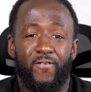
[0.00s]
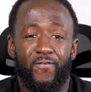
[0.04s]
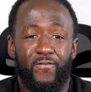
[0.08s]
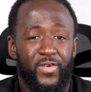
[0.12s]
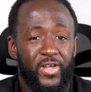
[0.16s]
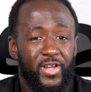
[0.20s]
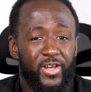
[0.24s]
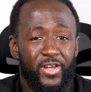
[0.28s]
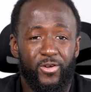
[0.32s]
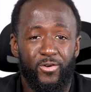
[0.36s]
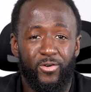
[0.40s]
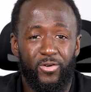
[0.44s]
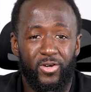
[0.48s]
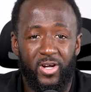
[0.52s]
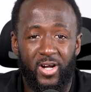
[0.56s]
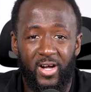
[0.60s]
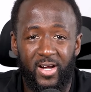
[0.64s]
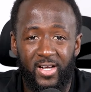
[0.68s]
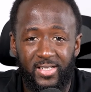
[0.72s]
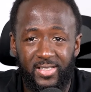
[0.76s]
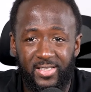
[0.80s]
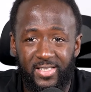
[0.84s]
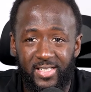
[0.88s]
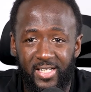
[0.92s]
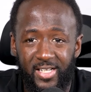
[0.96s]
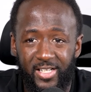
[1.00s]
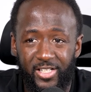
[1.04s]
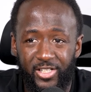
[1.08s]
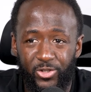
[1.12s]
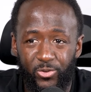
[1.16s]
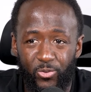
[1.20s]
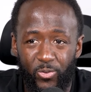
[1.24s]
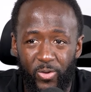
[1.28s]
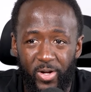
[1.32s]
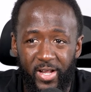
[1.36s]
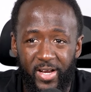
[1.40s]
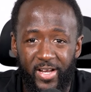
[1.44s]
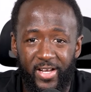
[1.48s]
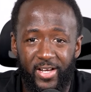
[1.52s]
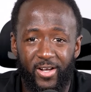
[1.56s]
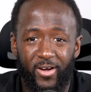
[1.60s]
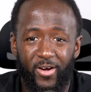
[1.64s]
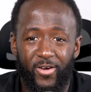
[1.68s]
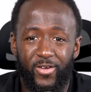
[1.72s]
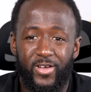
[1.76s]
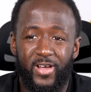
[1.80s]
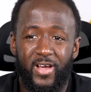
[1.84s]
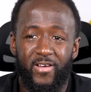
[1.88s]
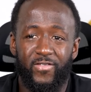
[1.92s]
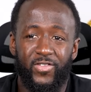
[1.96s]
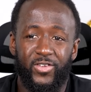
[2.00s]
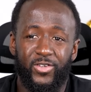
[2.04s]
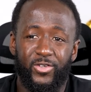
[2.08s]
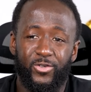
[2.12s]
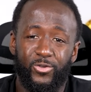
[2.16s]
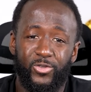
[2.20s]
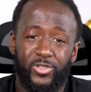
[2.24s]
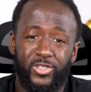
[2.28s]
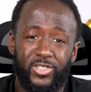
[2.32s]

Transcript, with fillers: Video content is winning. All you have to do